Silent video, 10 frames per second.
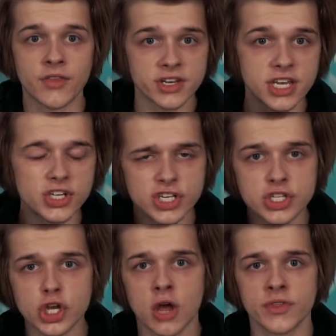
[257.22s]
the
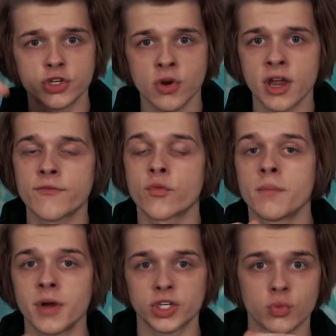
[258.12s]
conditions on the Triumph were
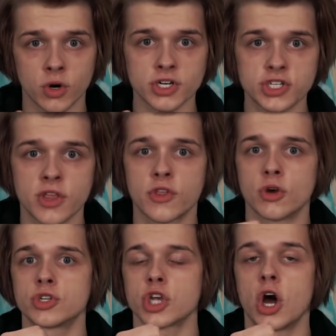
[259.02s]
much worse than
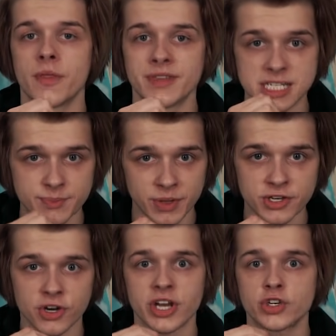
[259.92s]
those on the Splendor
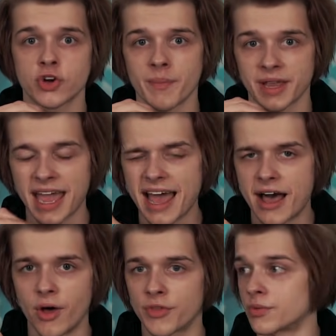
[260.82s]
and
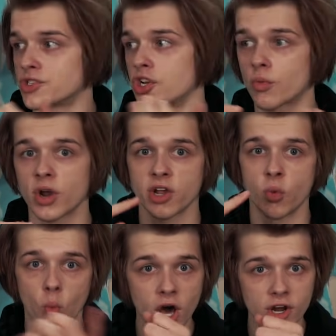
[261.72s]
Tropical. There was no running
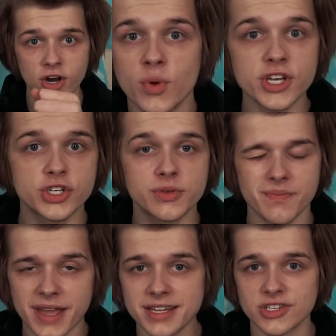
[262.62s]
water, which
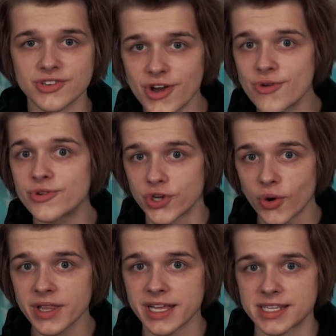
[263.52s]
meant no
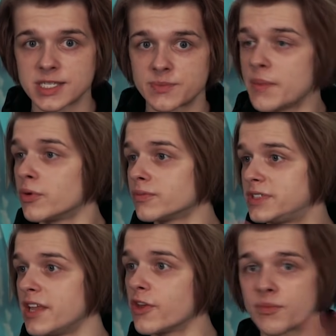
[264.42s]
toilets. People
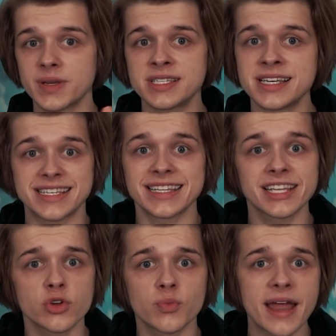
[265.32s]
did their business in
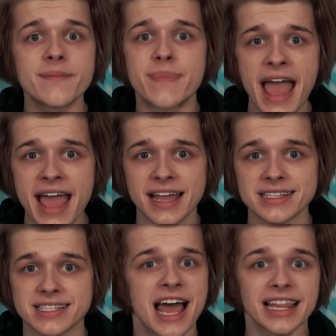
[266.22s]
little red
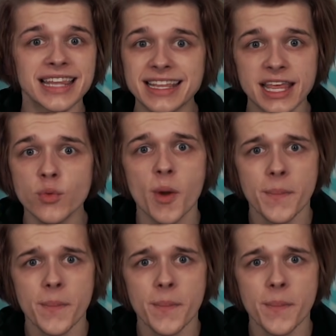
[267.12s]
bags, like they were